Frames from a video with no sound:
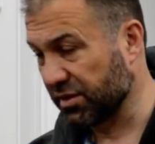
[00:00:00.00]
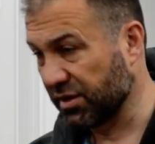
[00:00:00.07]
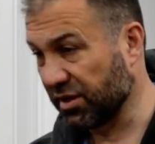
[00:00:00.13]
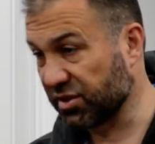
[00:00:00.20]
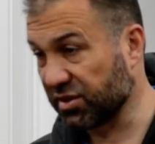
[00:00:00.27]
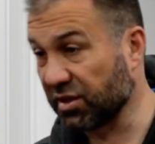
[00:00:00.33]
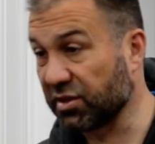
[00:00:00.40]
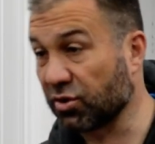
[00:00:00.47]

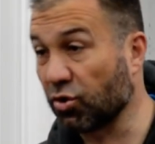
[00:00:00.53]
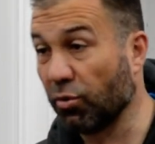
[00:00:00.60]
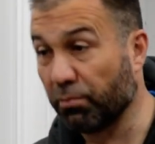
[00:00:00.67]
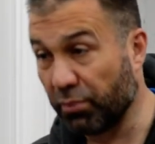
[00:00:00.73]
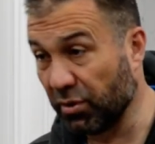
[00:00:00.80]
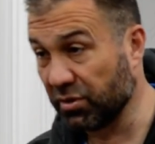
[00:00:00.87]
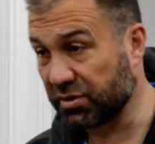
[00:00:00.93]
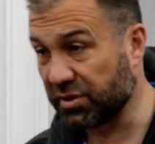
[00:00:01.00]
It's not
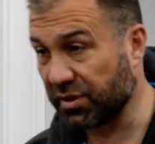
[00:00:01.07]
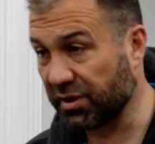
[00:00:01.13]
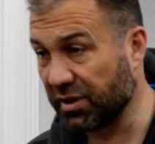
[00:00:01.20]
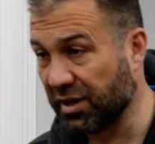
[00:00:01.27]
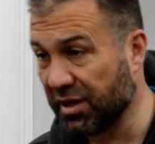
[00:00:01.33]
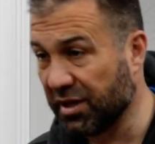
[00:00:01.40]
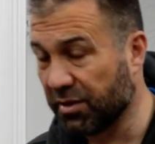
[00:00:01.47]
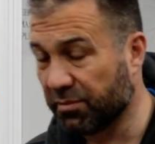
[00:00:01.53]
compulsory,
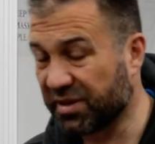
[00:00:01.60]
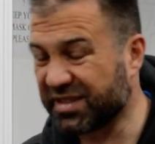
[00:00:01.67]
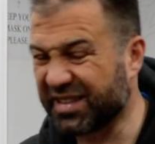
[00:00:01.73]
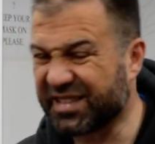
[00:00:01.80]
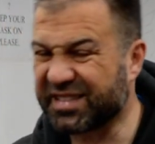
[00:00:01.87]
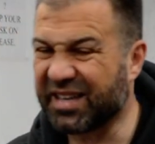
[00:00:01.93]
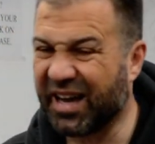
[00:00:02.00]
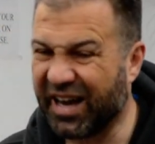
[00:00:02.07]
but
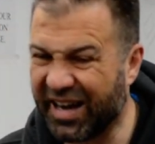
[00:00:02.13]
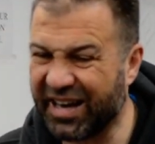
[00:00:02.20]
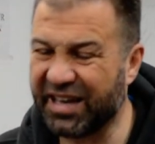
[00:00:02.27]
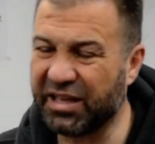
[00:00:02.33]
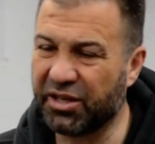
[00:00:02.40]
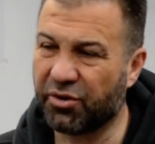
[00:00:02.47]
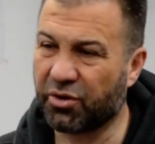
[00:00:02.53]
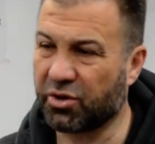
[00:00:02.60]
it's
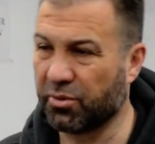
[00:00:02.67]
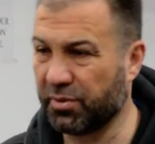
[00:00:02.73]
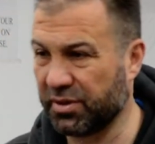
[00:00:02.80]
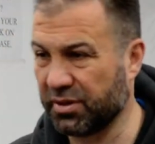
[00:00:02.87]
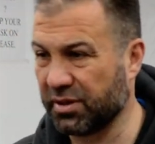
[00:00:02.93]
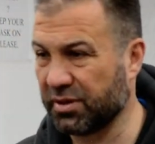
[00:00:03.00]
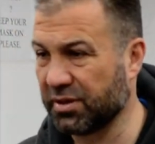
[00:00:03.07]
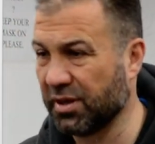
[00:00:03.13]
highly
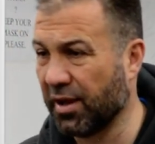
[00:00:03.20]
recommended.